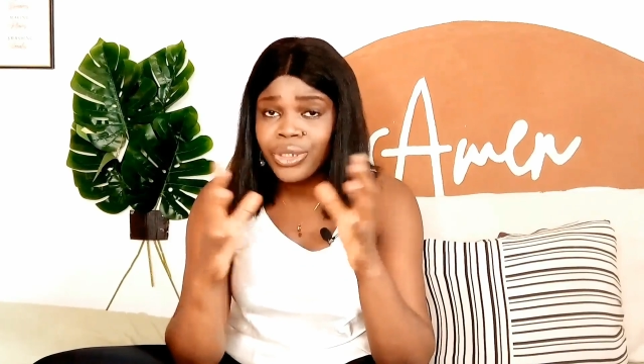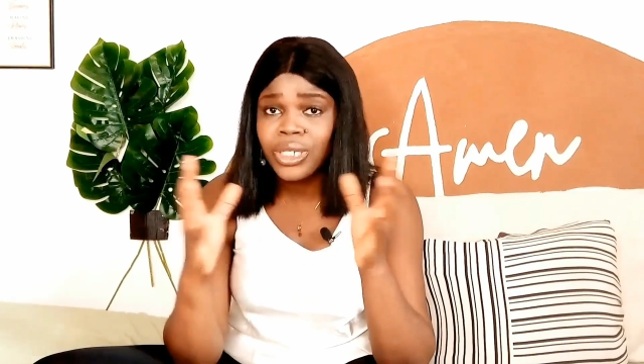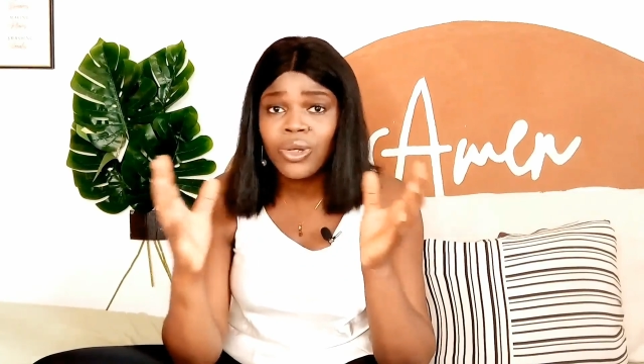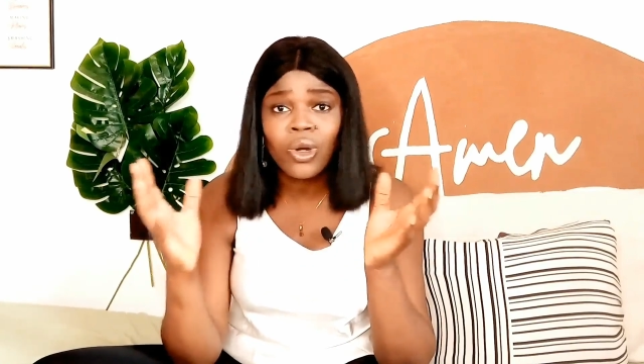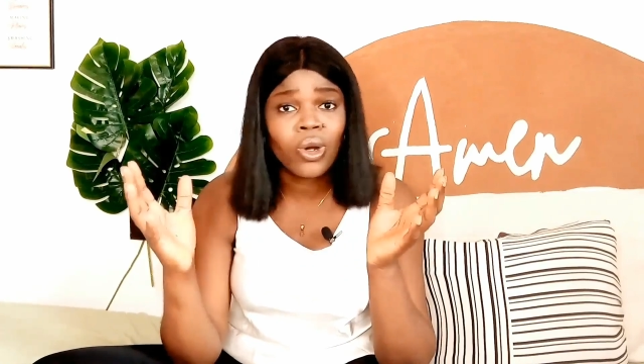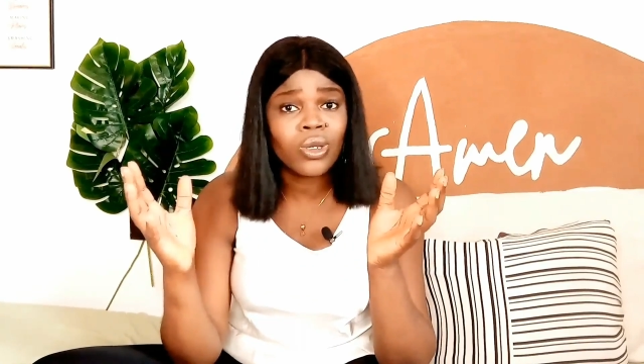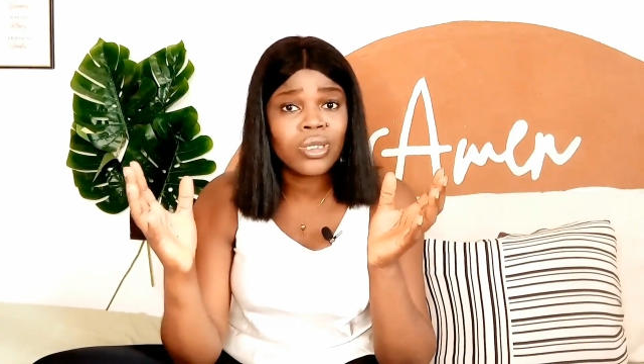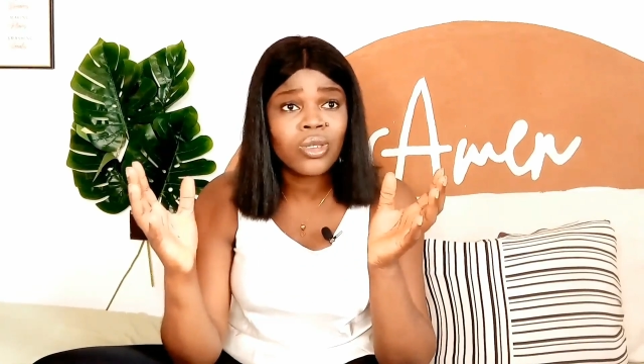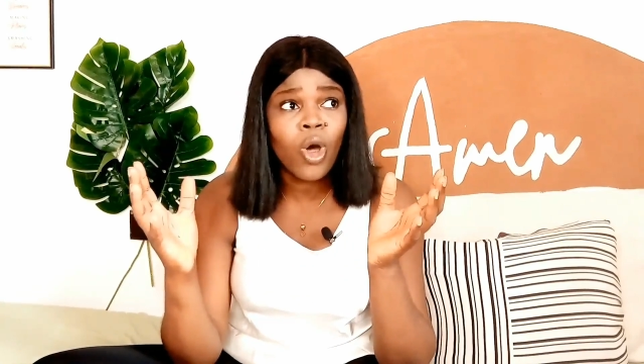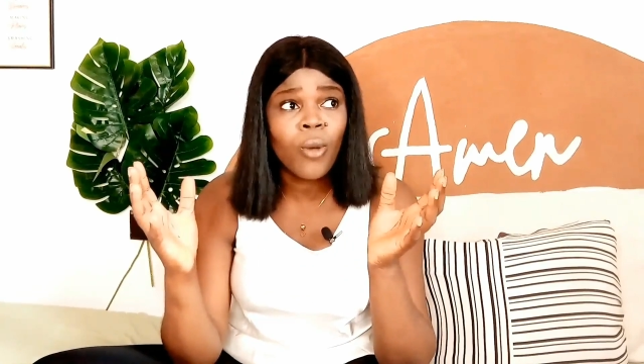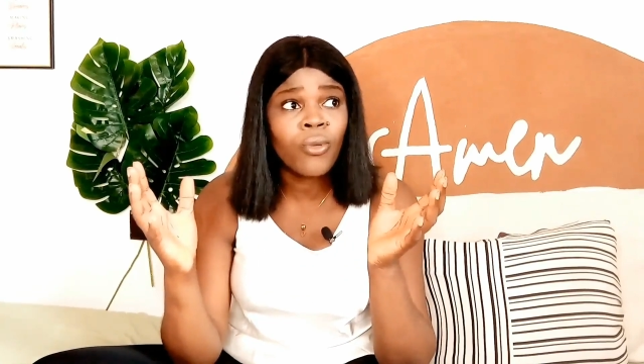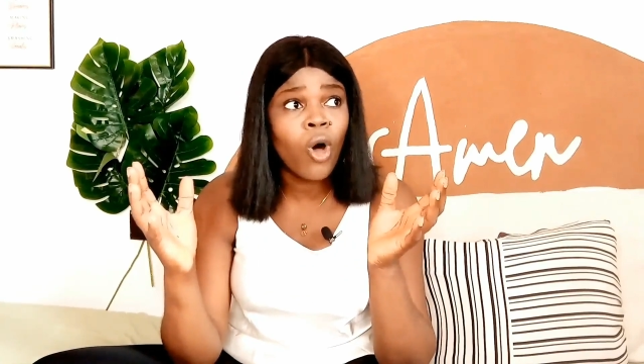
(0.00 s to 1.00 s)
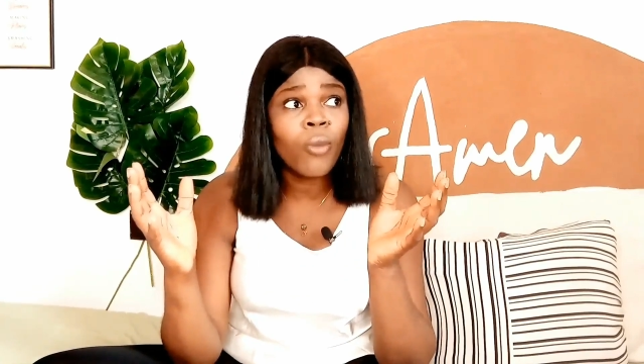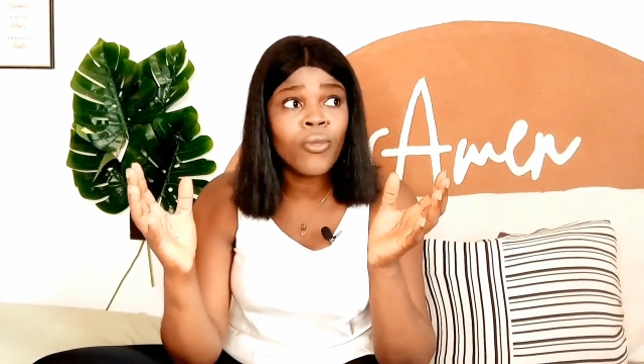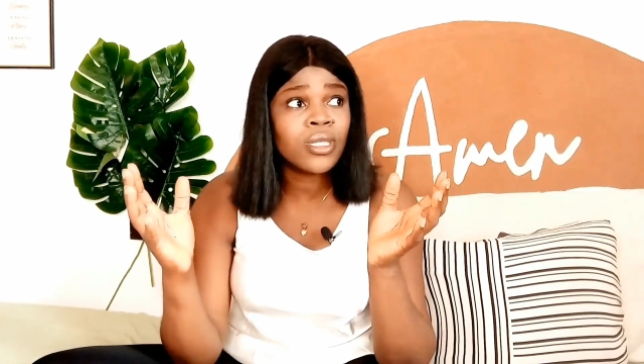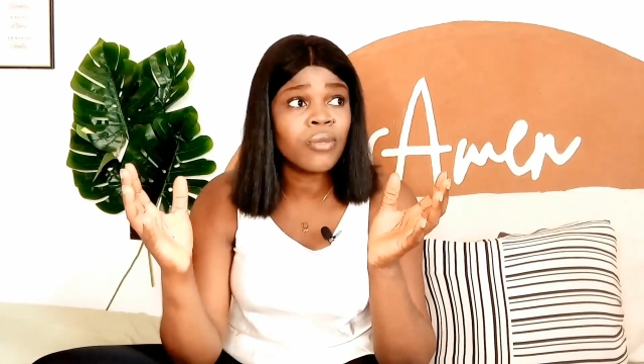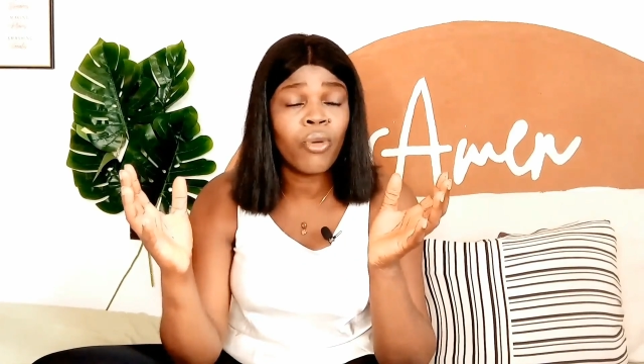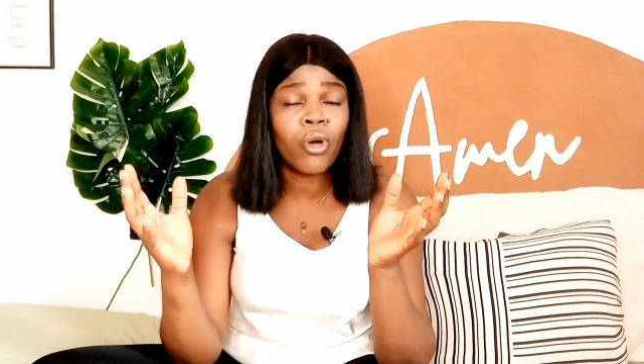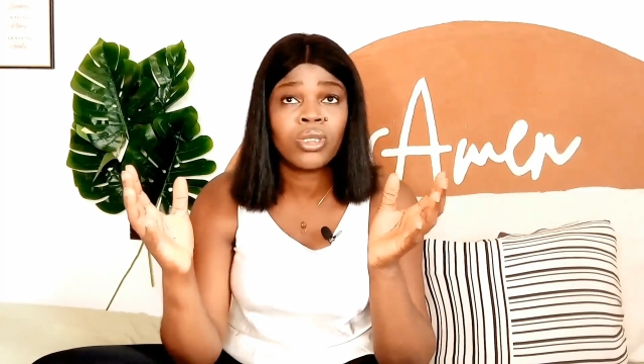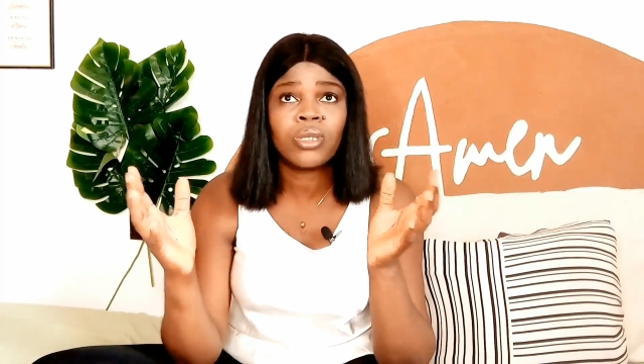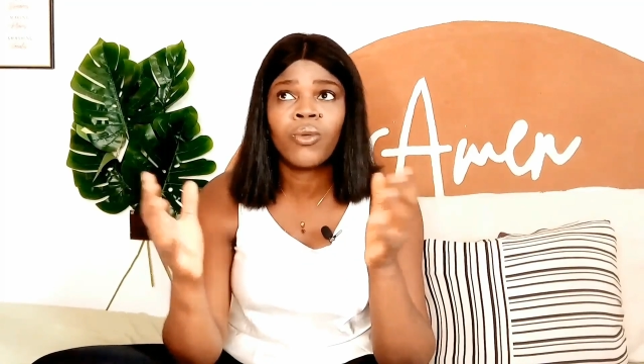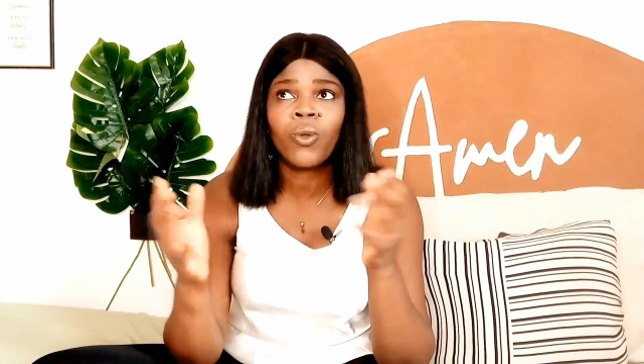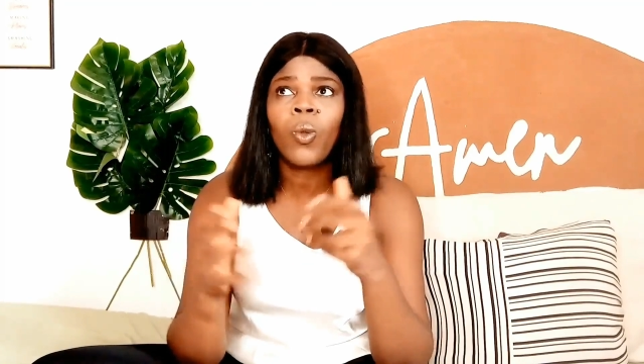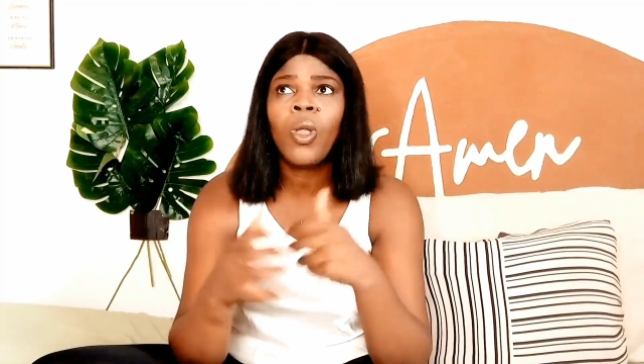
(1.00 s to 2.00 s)
ridiculous, almost
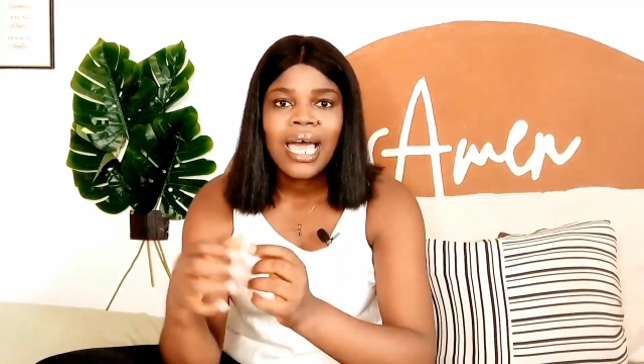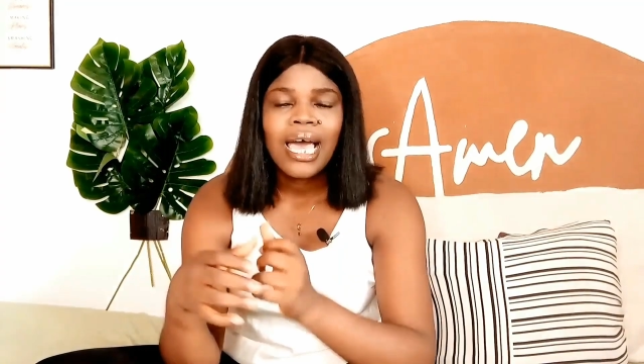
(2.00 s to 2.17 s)
impossible.